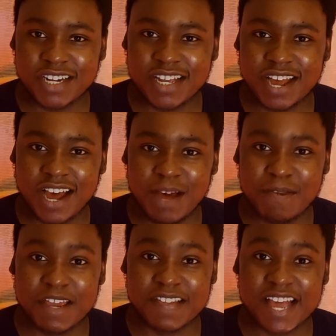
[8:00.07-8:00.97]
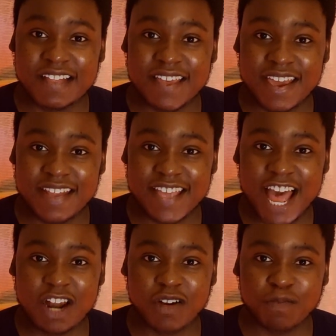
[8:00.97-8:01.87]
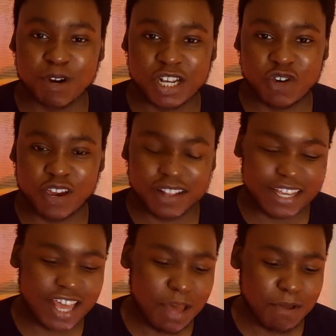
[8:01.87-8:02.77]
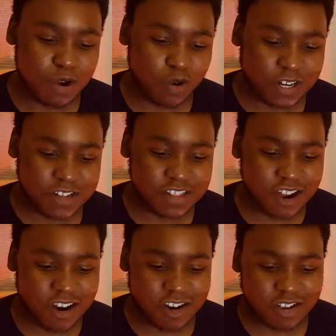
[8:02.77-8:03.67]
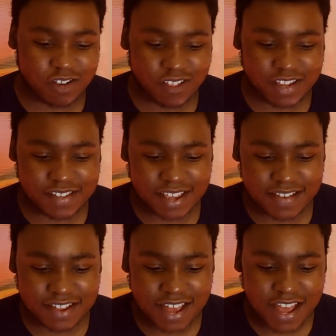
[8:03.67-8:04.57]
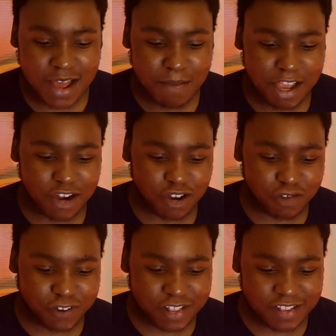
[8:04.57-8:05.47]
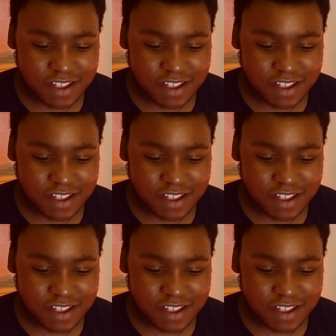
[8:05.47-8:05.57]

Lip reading: it because it got taken down pretty quickly. But according to the article, it says, my girlfriend